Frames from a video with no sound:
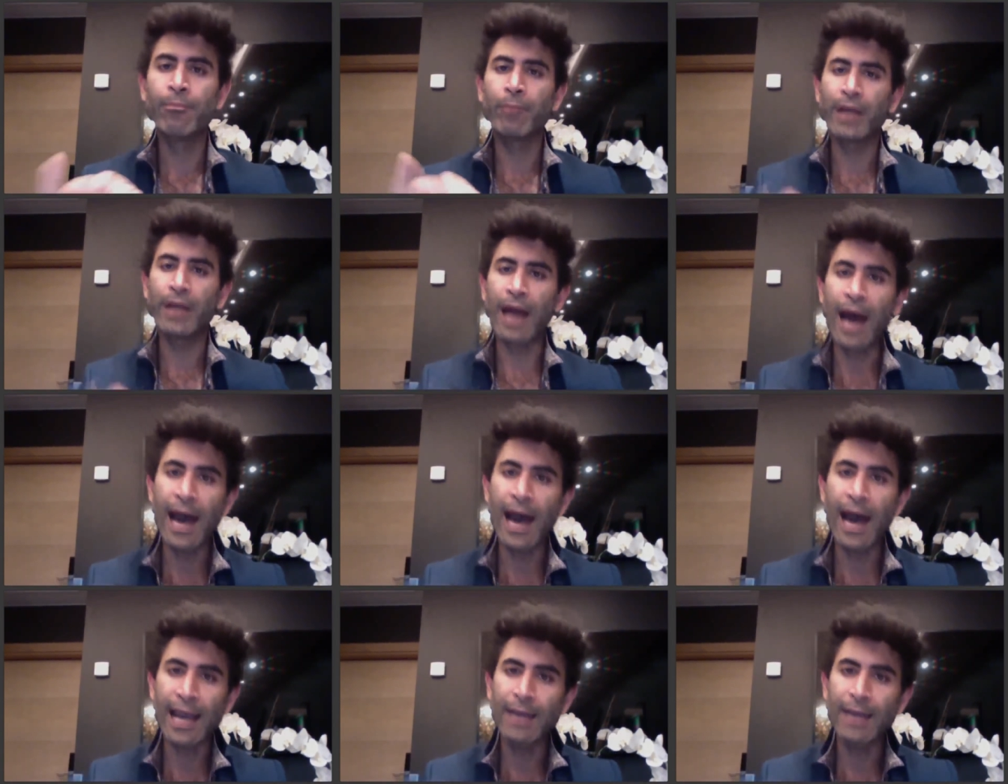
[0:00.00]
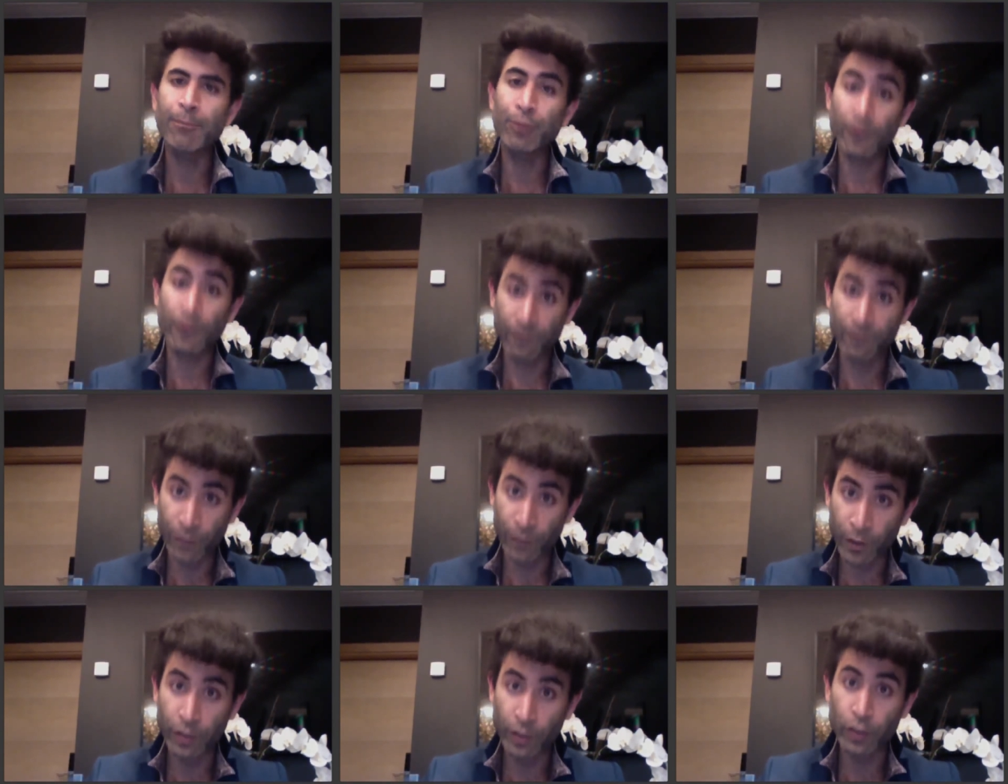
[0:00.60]
But I
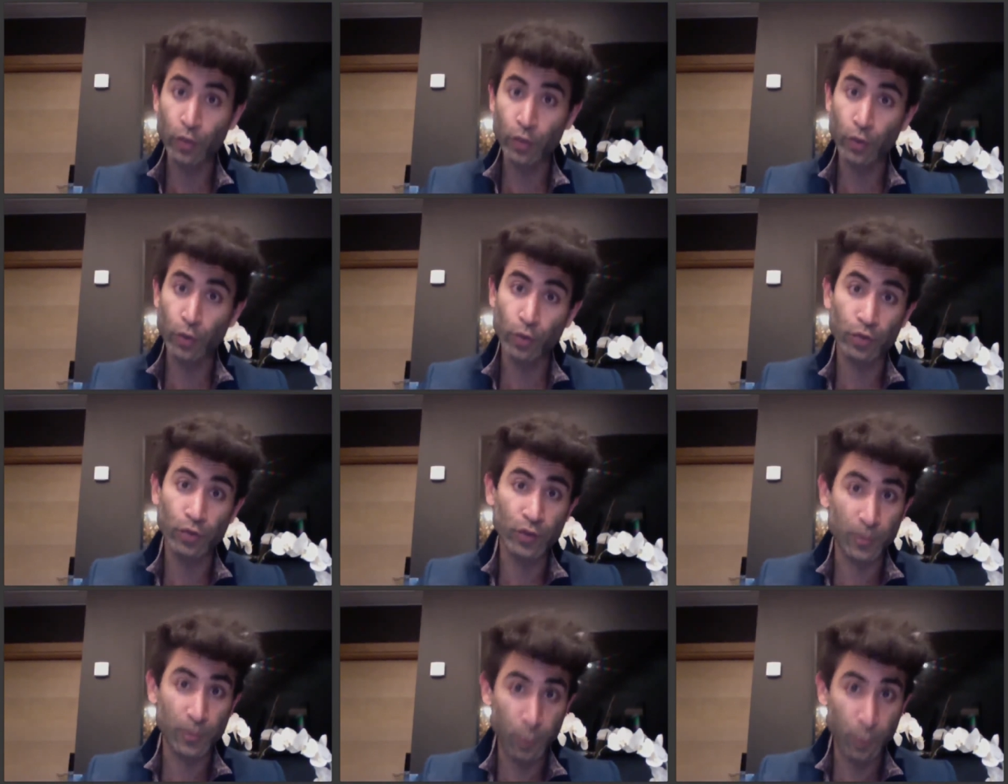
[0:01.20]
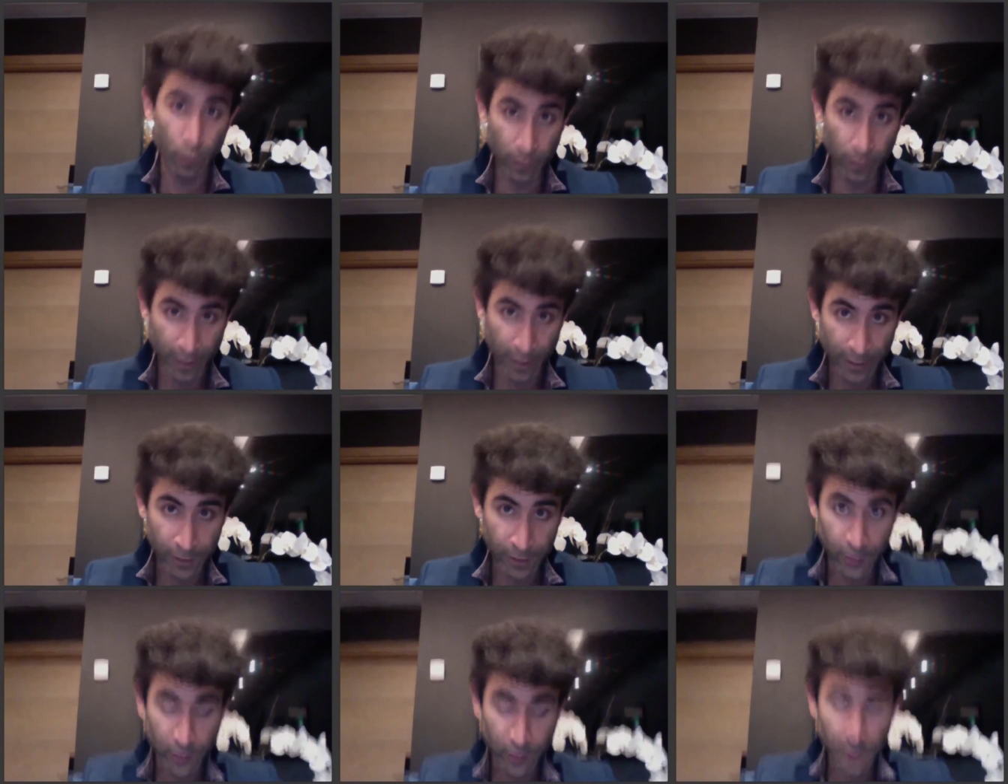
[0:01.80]
prefer you do
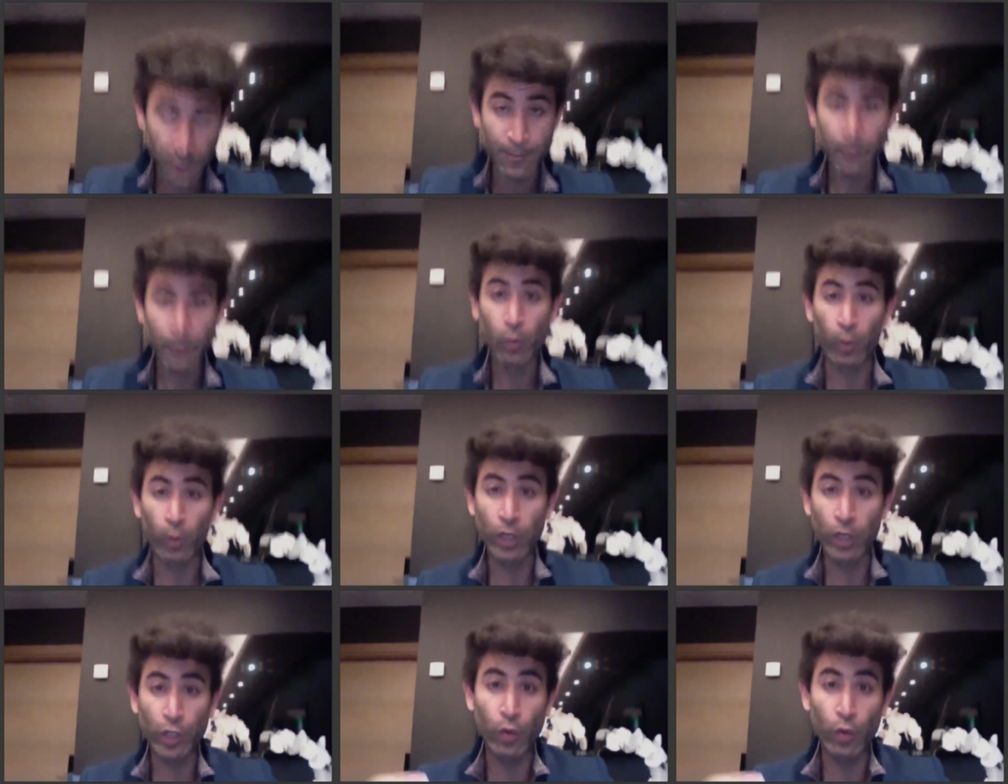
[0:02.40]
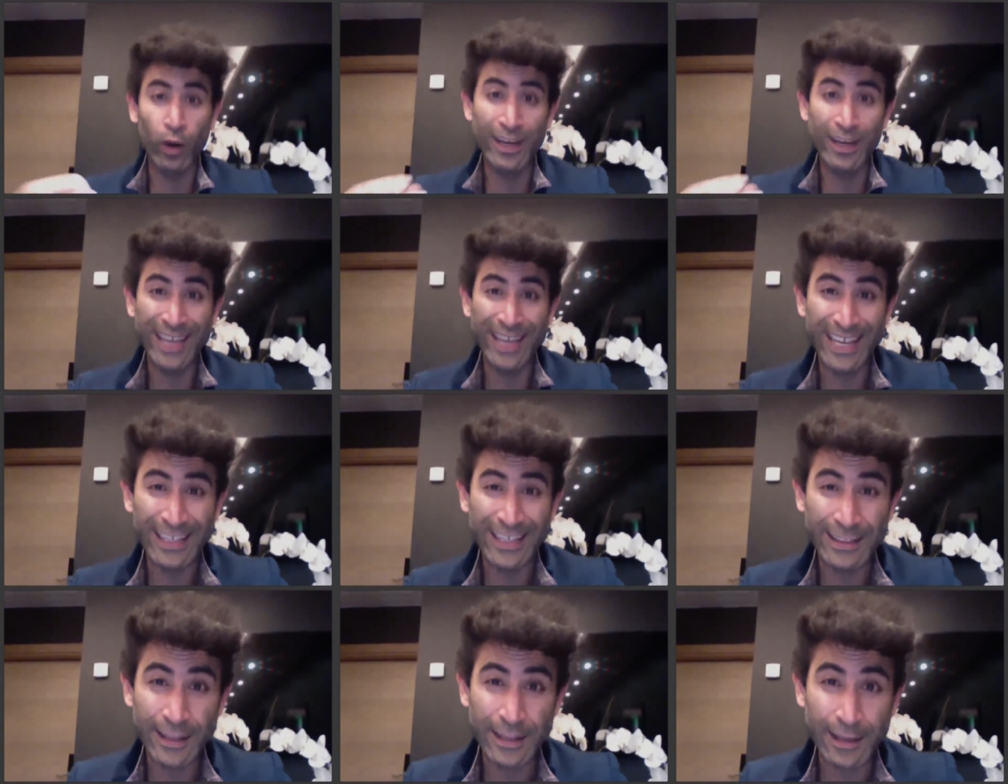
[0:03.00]
smoothies where you are
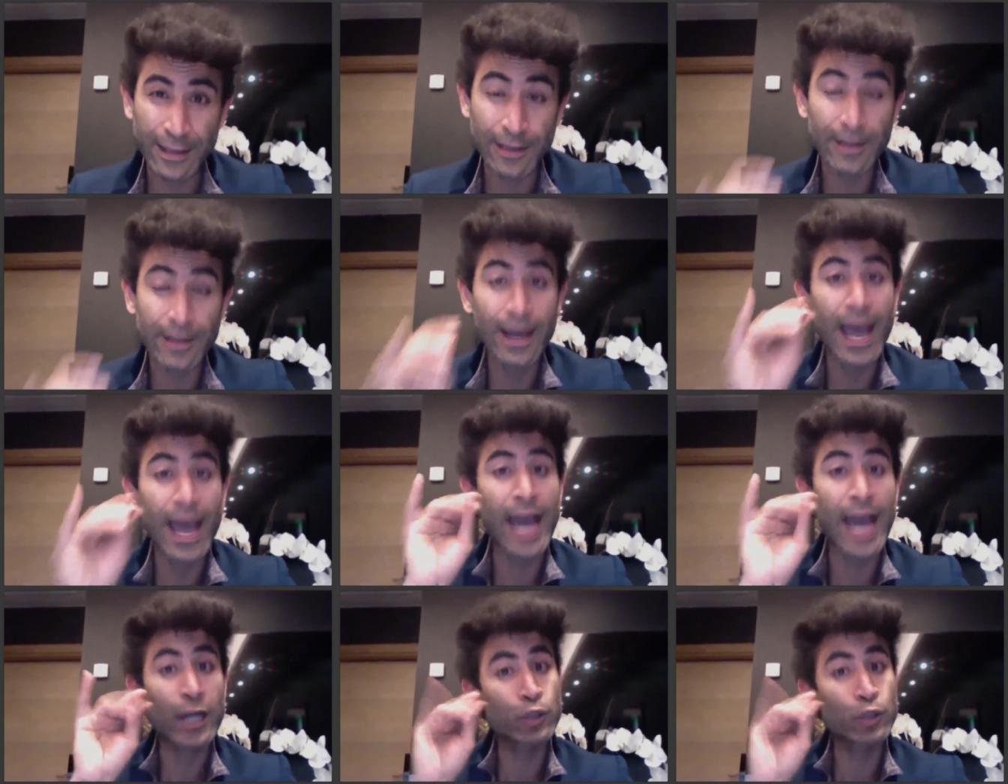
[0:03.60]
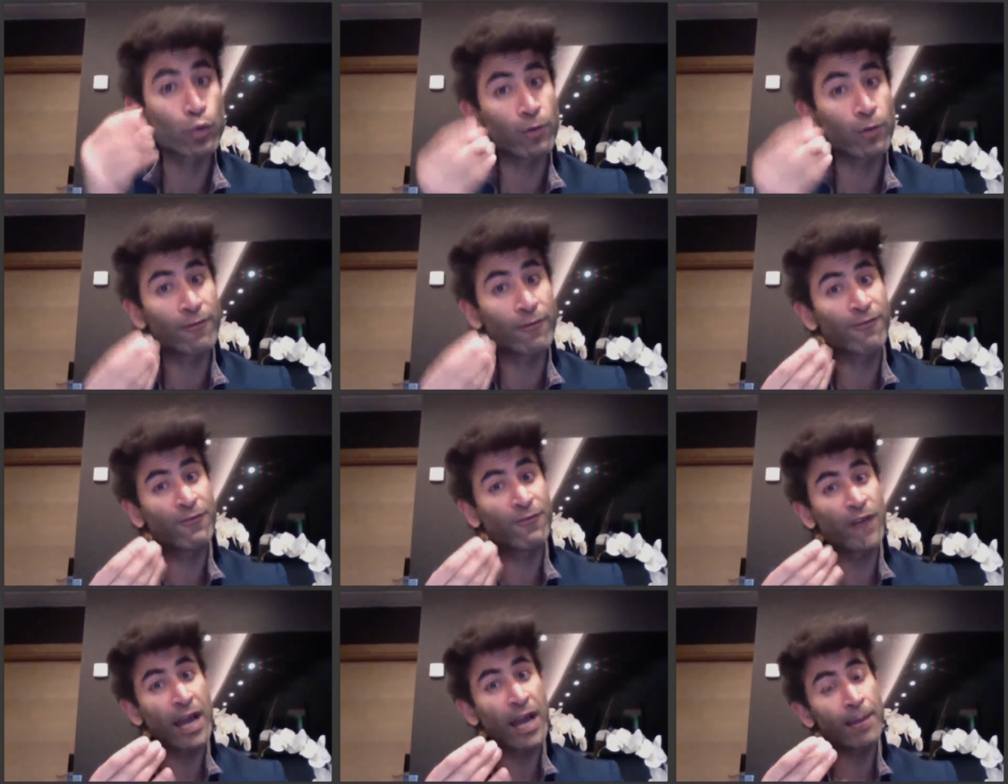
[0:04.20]
getting the actual
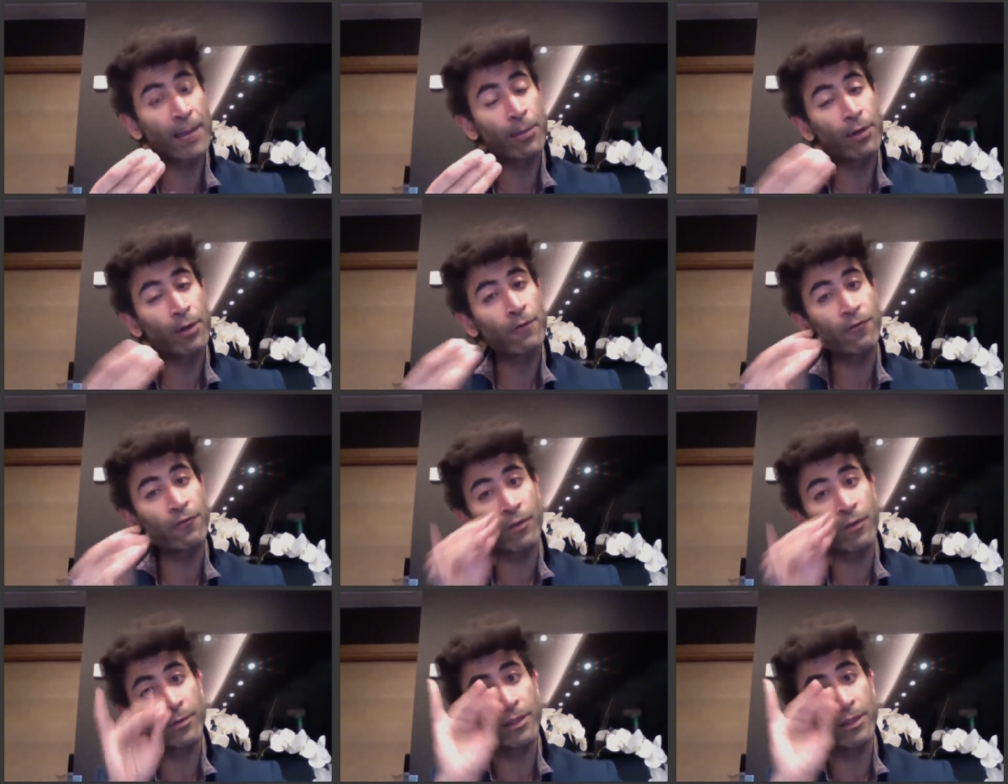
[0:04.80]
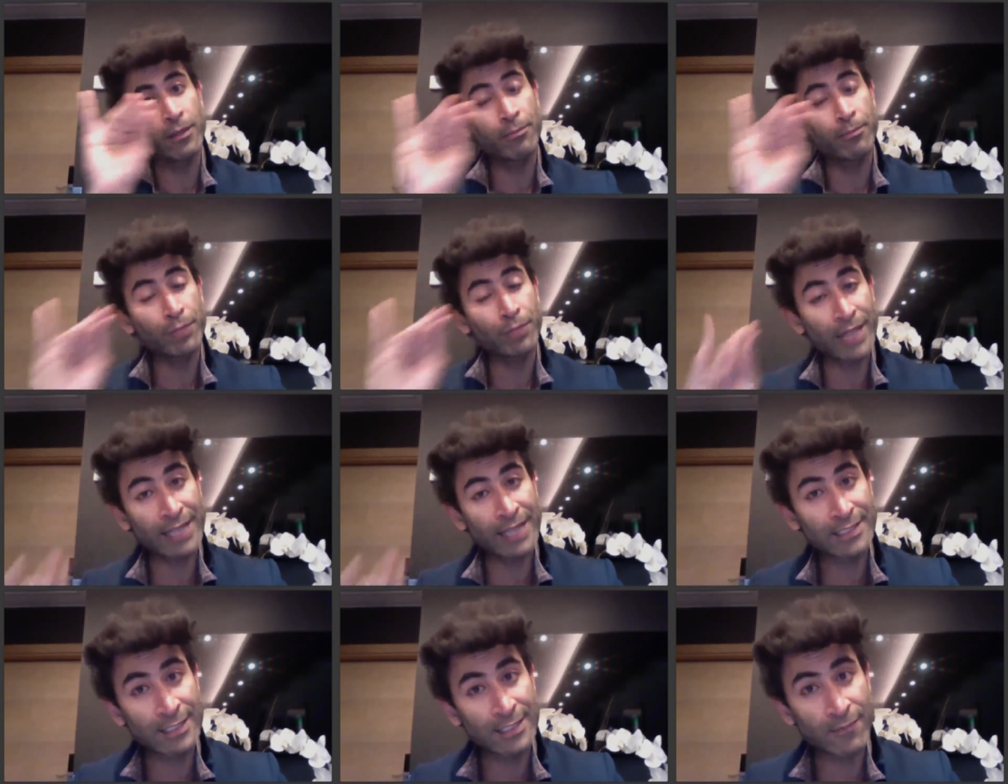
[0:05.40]
fiber from the
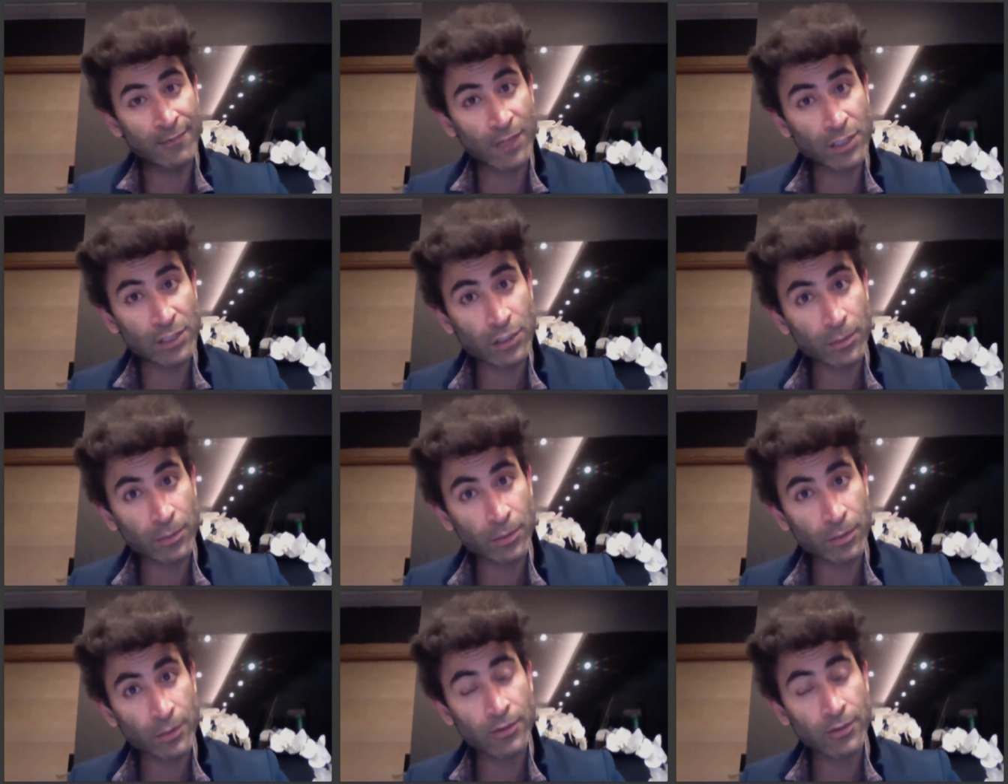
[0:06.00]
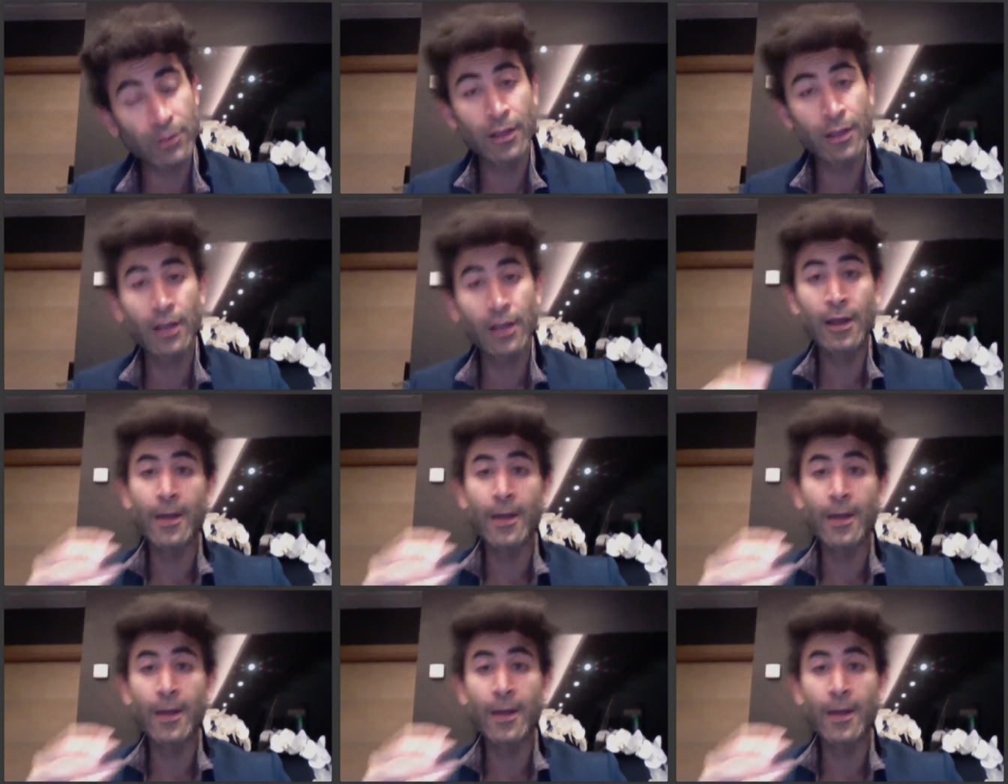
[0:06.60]
plants and vegetables